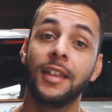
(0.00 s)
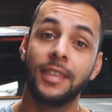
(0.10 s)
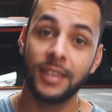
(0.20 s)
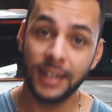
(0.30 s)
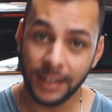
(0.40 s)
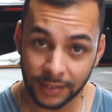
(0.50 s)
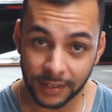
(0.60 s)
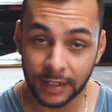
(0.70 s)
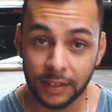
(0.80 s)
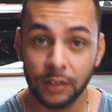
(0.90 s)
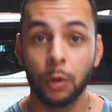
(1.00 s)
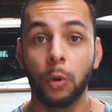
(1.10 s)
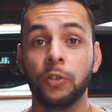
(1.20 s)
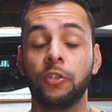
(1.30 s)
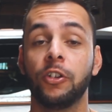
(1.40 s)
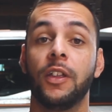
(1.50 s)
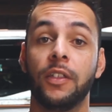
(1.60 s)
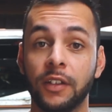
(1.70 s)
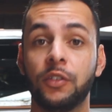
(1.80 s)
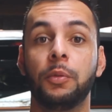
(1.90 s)
3 Series launch
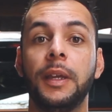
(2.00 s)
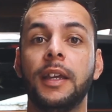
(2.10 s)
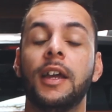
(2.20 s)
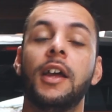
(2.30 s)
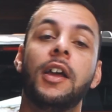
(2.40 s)
this week,